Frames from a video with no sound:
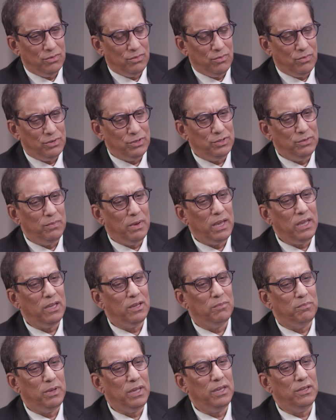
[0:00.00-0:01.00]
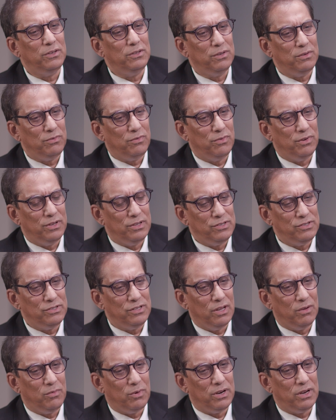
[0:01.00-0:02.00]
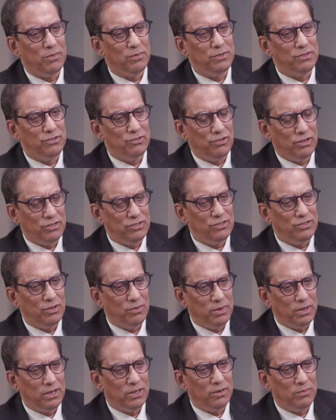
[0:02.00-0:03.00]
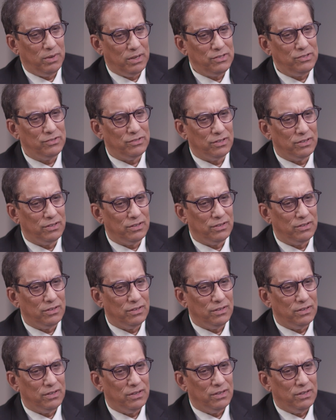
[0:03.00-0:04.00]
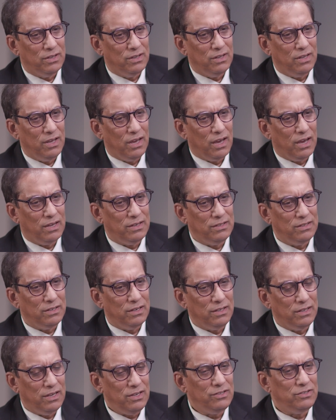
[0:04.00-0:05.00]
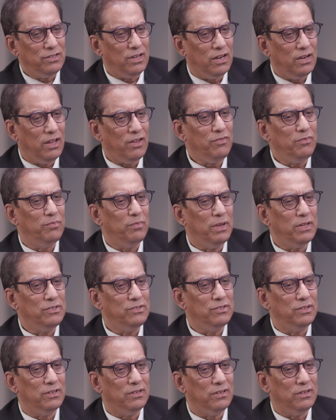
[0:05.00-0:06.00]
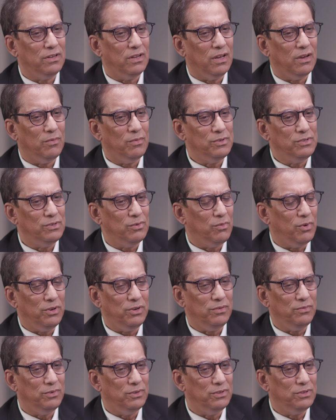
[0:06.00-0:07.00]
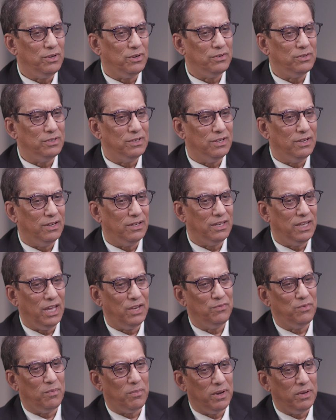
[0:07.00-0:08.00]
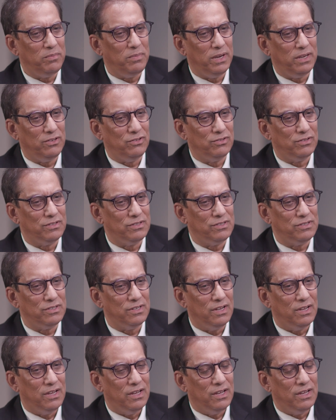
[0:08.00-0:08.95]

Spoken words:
was make a bigger difference than what I was just doing in medicine. And yes, I loved medicine. I was a wonderful doctor. I cared for my patients.